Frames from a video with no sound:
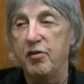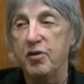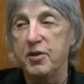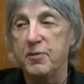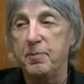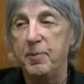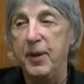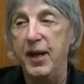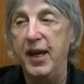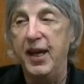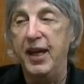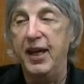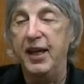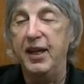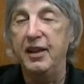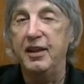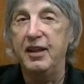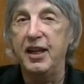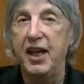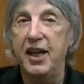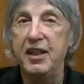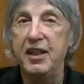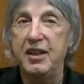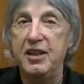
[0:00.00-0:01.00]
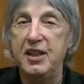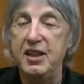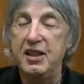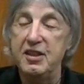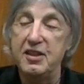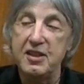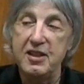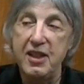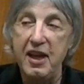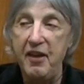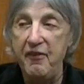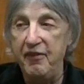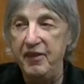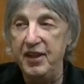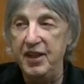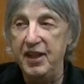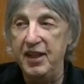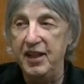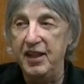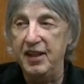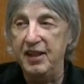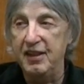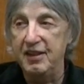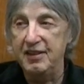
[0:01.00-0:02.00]
was paying
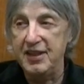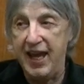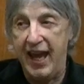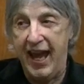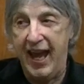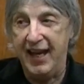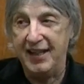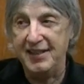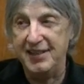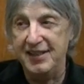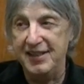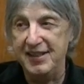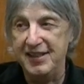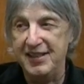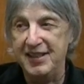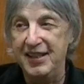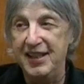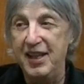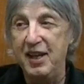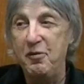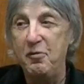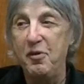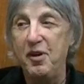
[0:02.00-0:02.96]
1970 taxes, and they